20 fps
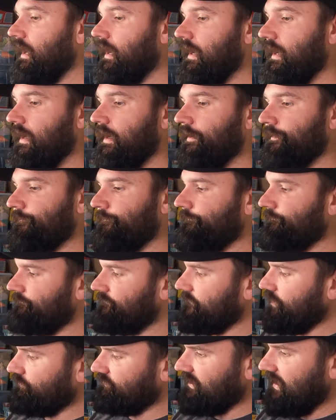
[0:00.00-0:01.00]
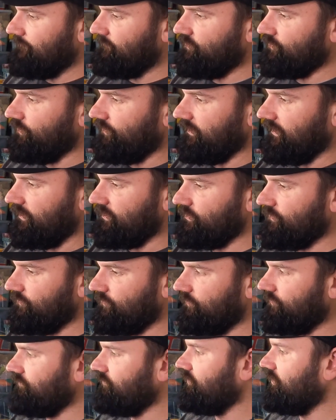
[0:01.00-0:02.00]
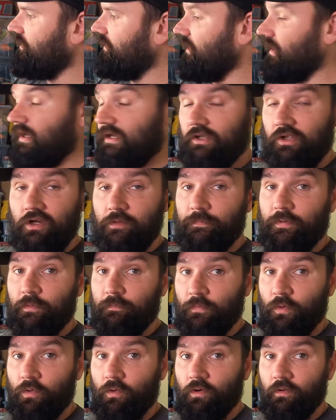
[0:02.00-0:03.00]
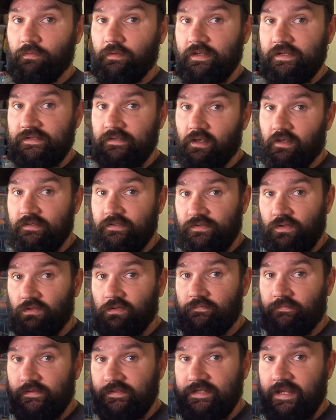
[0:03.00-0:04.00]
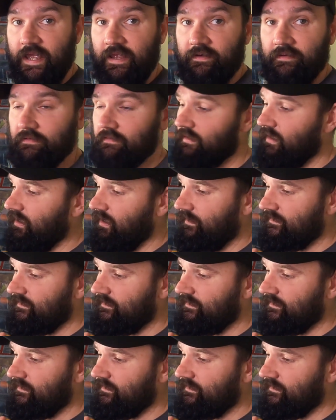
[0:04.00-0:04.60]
No damage on it at all. I could have put more on this. I sold it for a tenner.